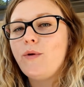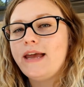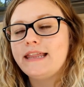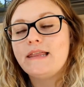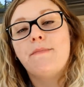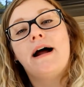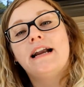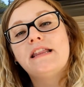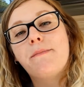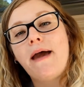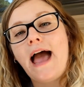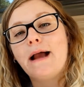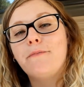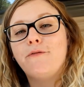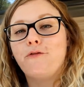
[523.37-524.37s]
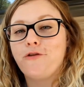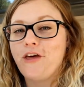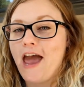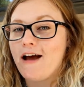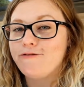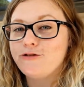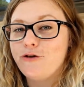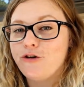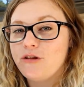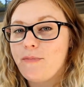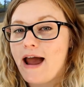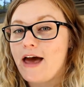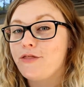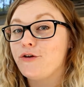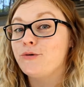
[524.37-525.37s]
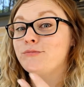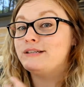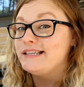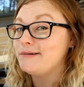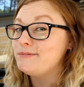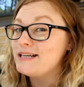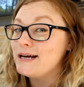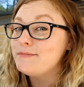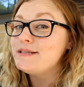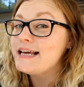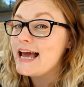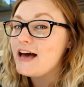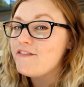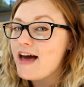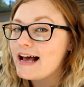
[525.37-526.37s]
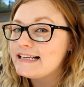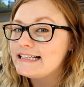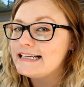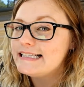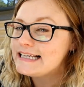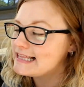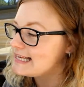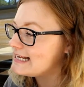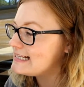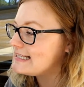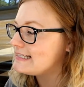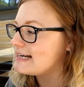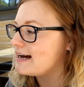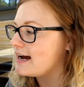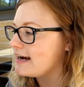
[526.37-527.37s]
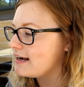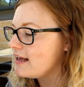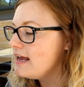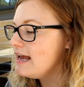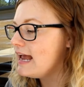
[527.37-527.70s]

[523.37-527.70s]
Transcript: we get them out of the bag before they have to go to the bathroom, sometimes they have accidents on the inside.